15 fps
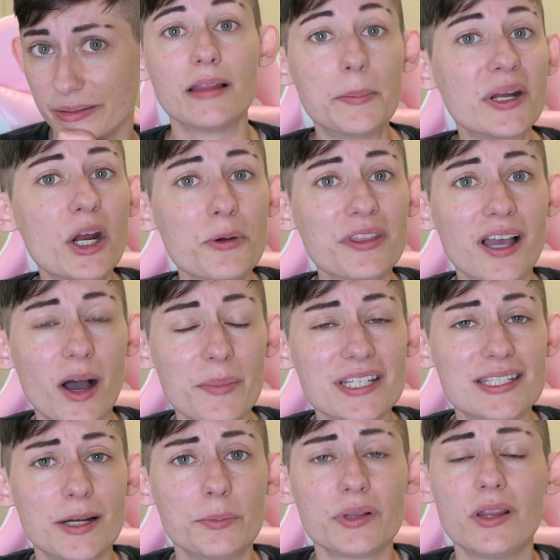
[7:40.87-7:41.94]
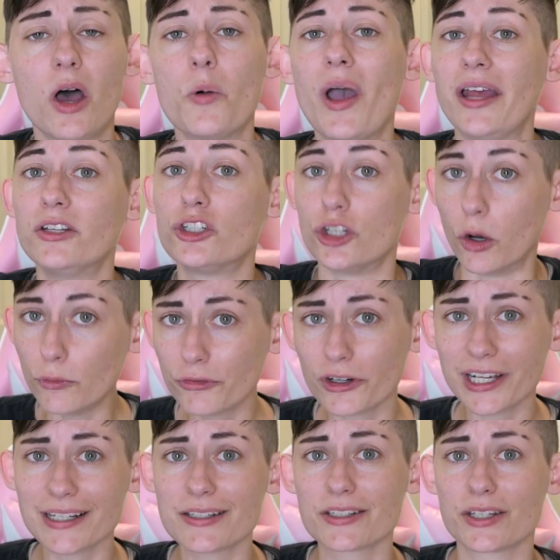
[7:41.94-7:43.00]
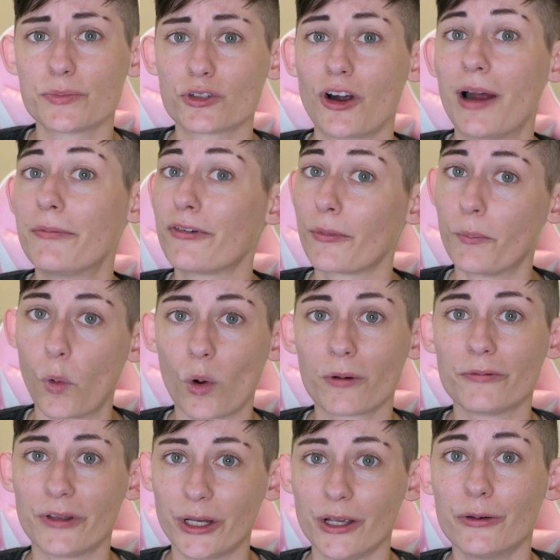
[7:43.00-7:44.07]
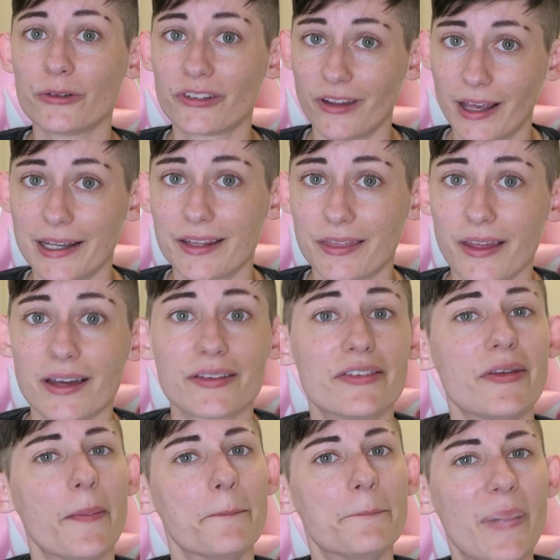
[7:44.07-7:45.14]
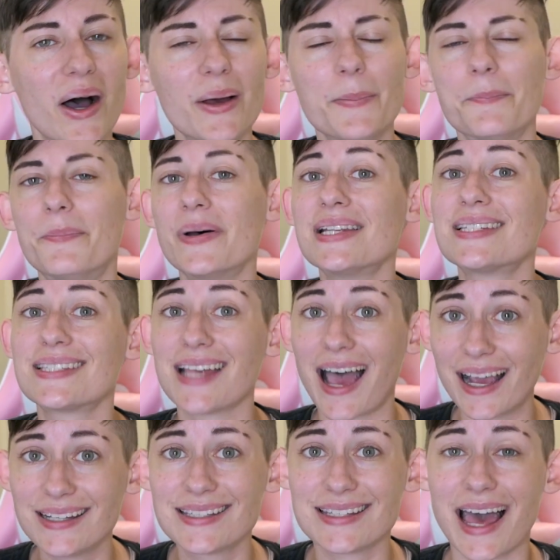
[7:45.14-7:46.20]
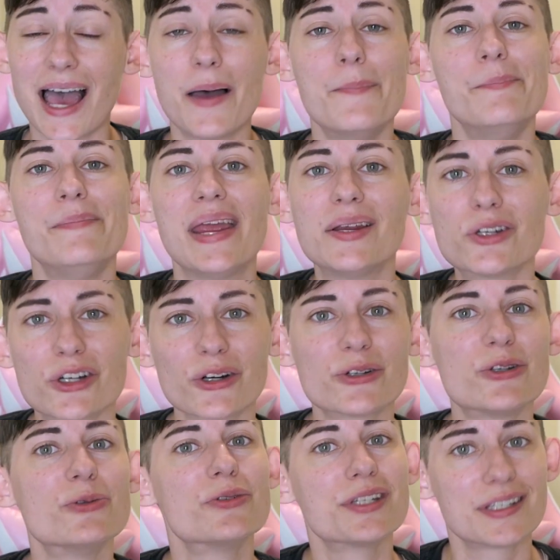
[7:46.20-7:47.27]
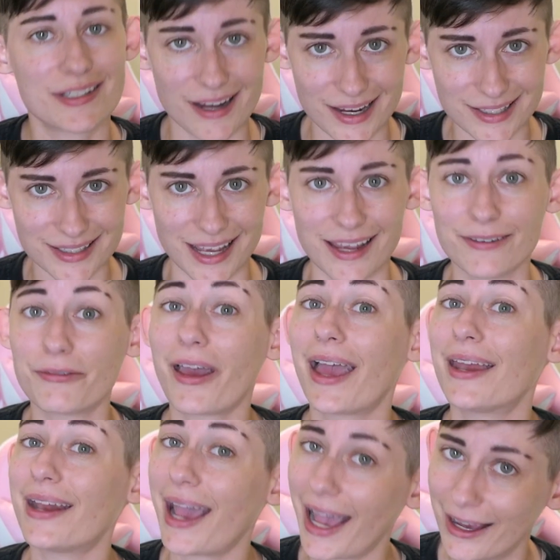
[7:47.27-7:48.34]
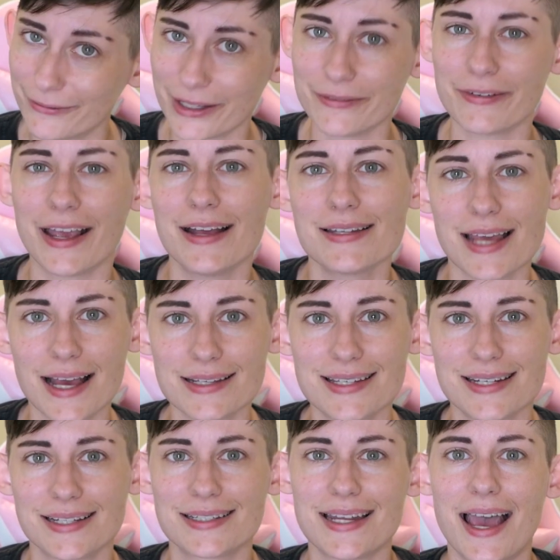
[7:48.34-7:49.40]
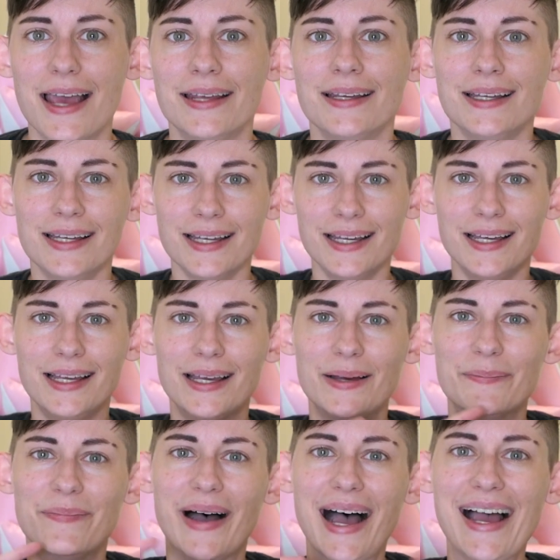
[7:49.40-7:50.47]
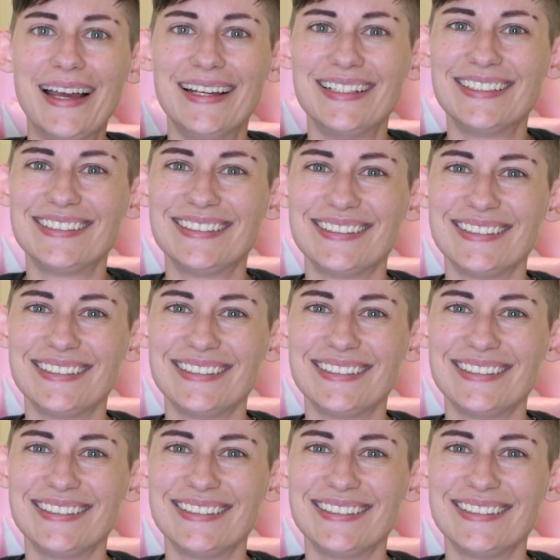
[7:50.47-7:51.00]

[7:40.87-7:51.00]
Let me know in the comments down below, and don't forget to subscribe for more videos like this. But besides that, make sure to stay safe and have a fantastic day. Bye.